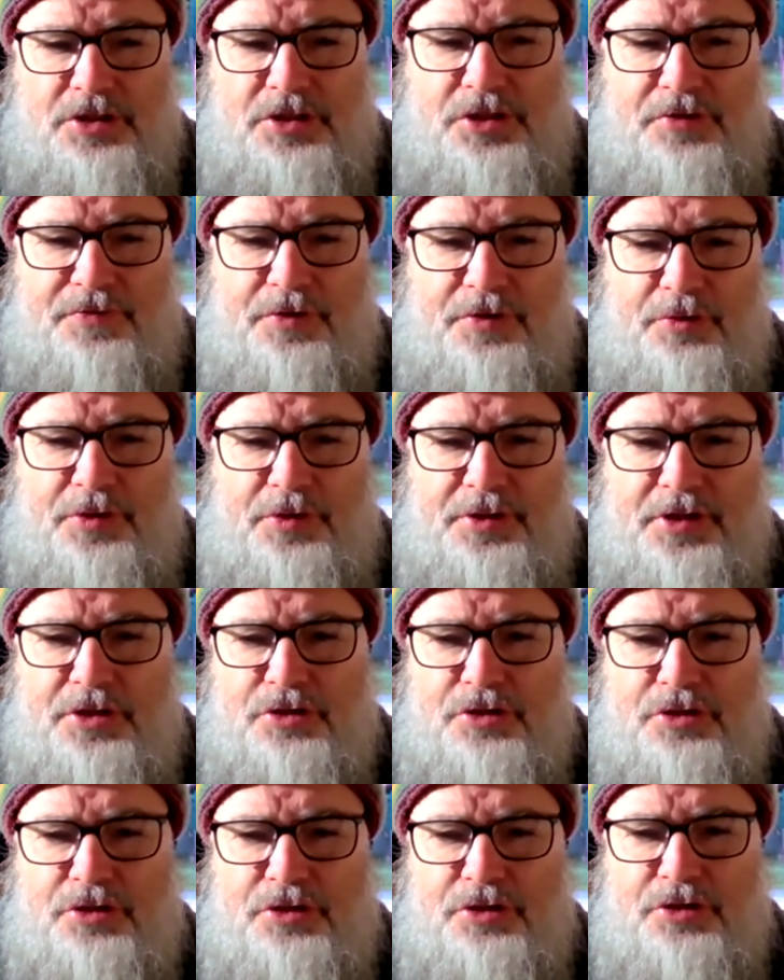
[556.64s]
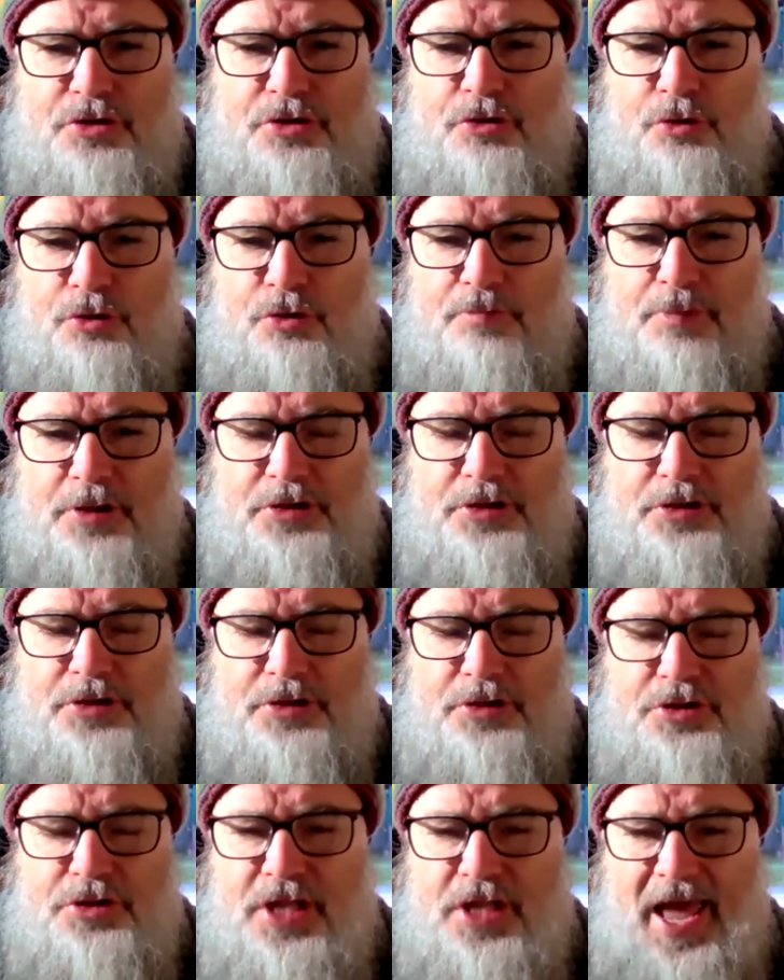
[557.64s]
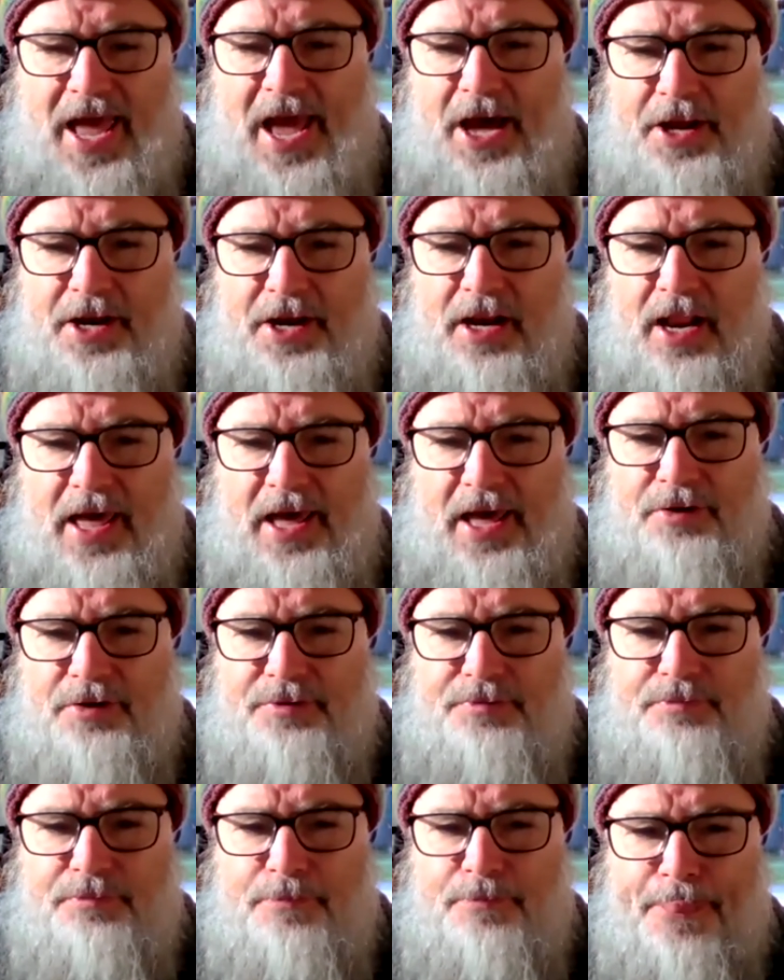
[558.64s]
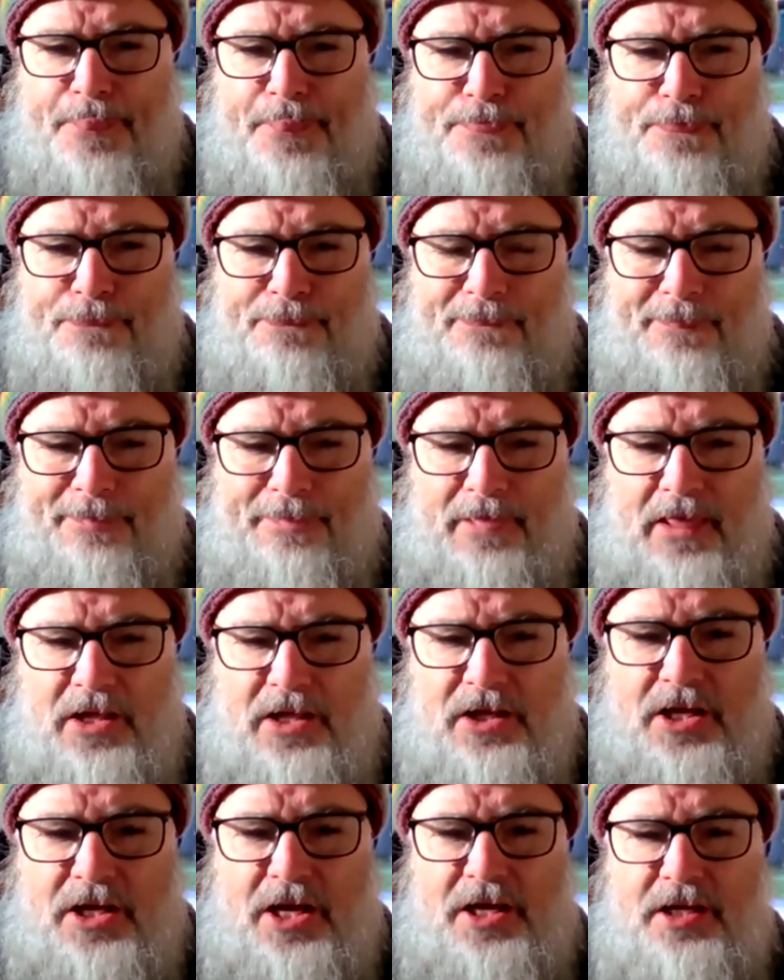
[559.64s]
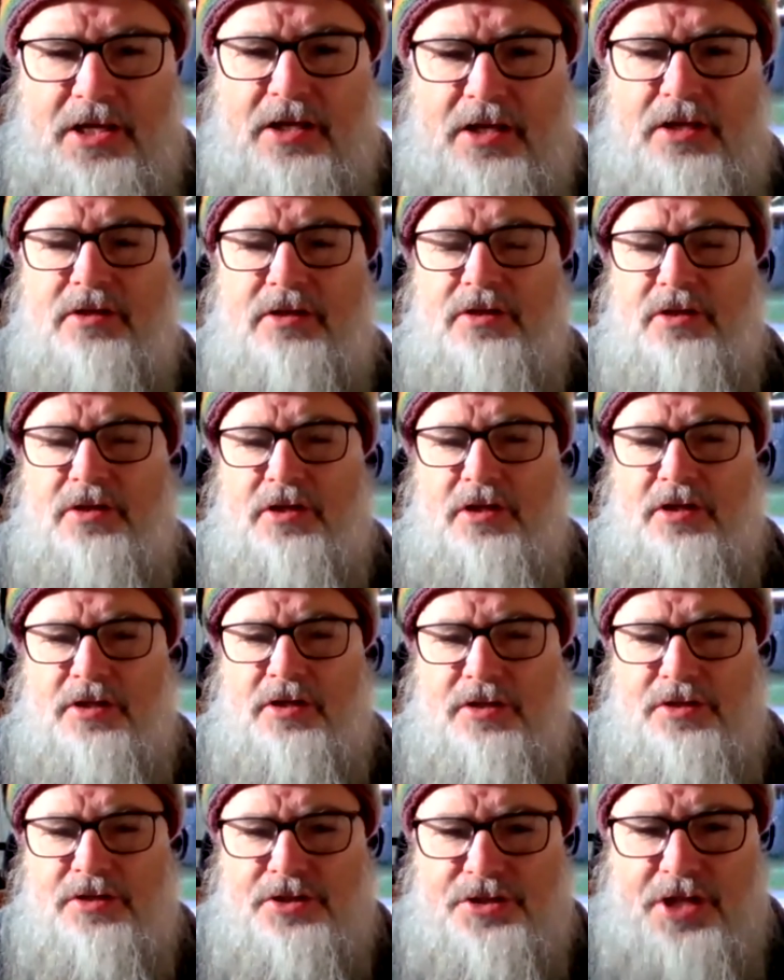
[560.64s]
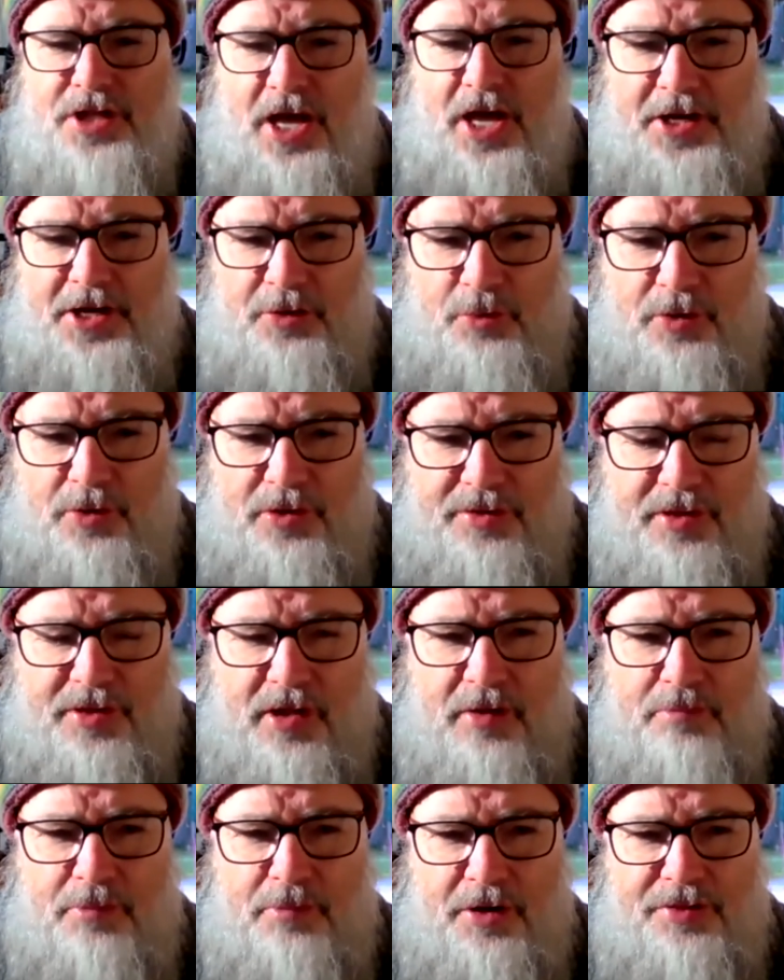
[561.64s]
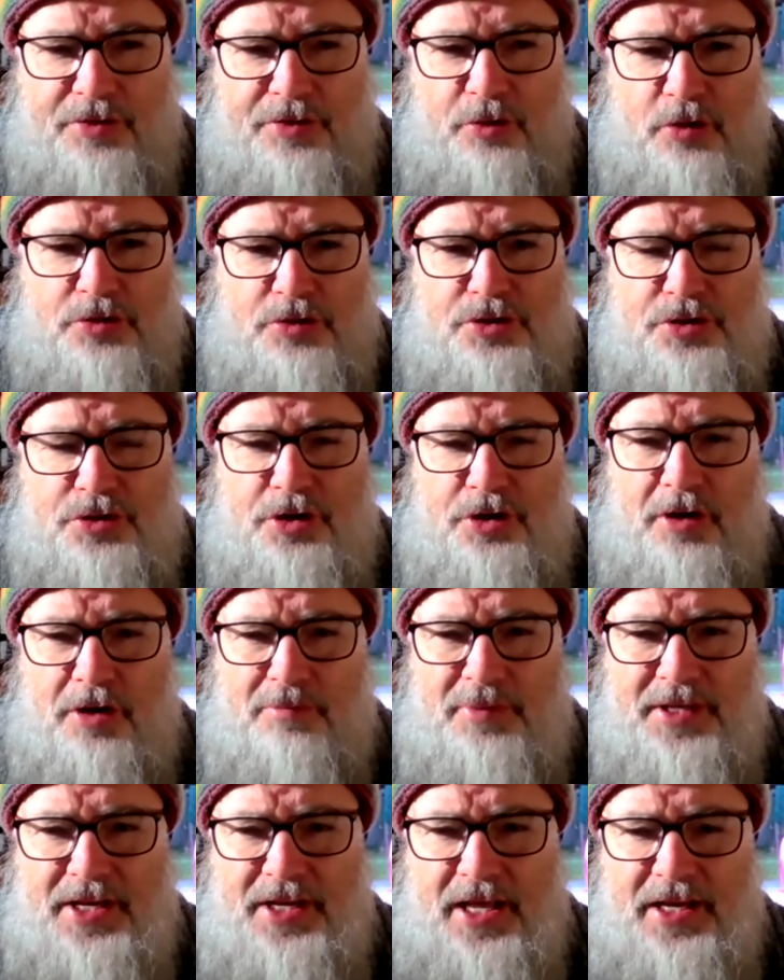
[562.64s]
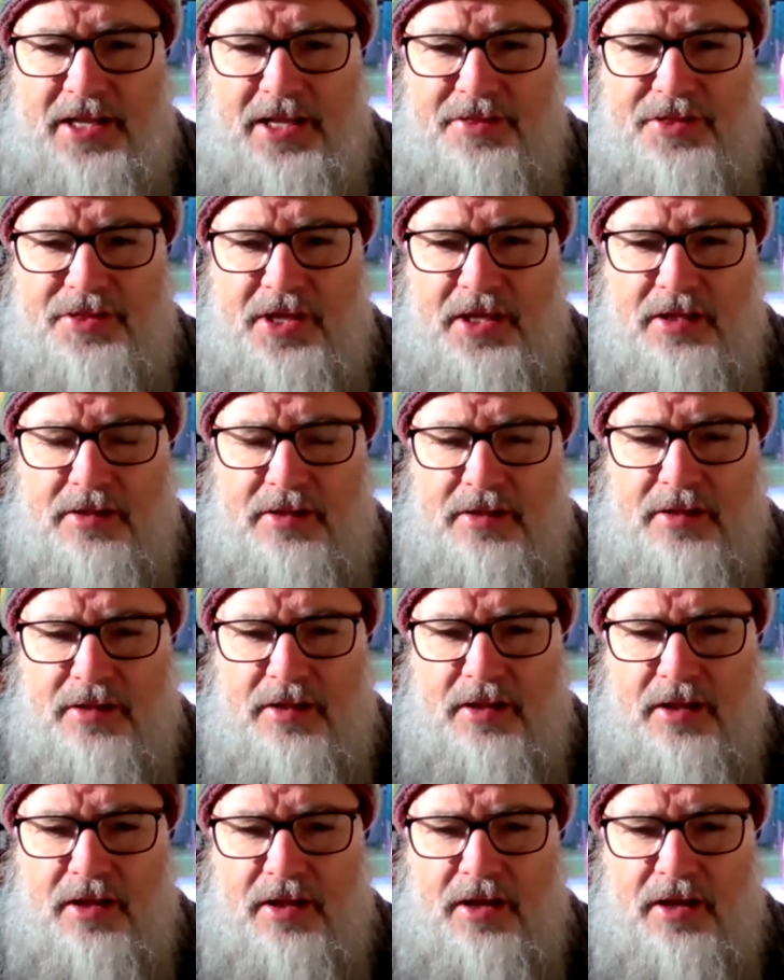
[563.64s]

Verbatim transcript: as if you're in this group, but just out aloud. Okay, starting with my thoughts do not mean anything,